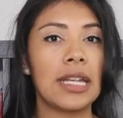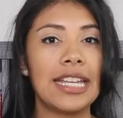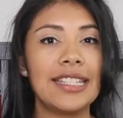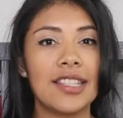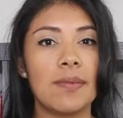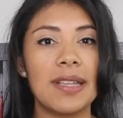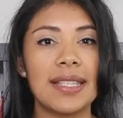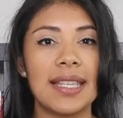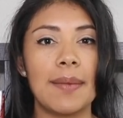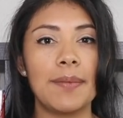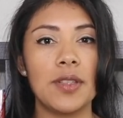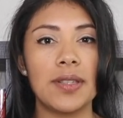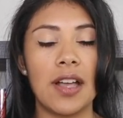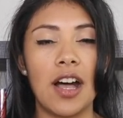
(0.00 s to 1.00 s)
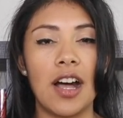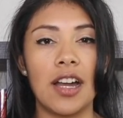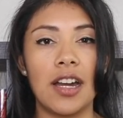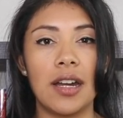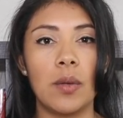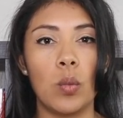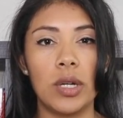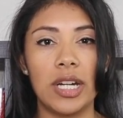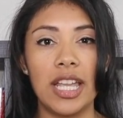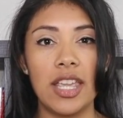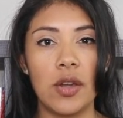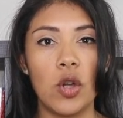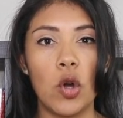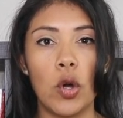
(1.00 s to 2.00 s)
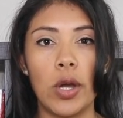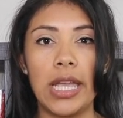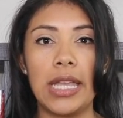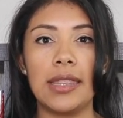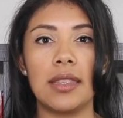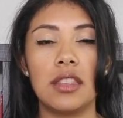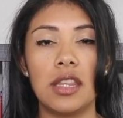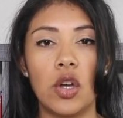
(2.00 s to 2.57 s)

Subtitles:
And some examples are, where are you going?